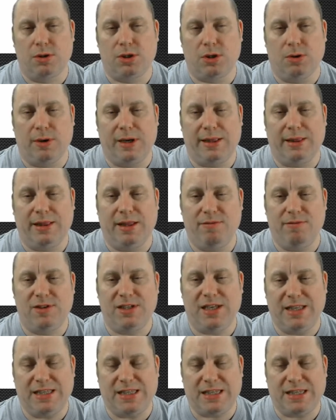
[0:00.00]
So it
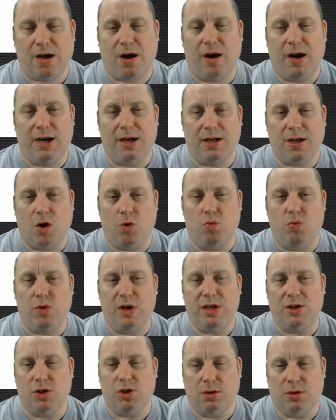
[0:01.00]
lives inside a
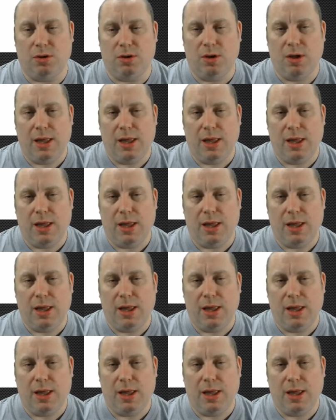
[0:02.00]
region.